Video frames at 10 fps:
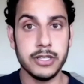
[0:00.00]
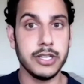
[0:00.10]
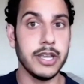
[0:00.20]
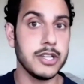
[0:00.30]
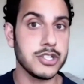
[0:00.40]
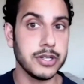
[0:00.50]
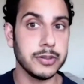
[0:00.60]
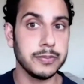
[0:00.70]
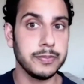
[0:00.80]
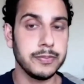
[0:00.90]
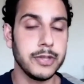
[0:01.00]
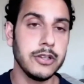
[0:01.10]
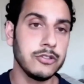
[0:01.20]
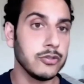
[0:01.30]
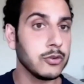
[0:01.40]
engaging.
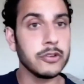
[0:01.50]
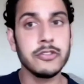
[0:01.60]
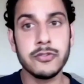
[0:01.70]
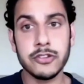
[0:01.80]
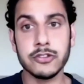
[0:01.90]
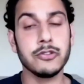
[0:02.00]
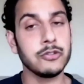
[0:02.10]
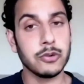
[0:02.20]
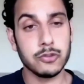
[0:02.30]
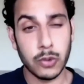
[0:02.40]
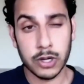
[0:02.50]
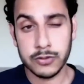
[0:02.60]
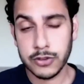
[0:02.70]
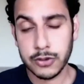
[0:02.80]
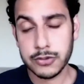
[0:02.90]
So of course, the physical store is one of
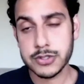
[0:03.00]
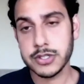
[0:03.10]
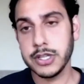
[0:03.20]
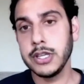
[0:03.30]
those.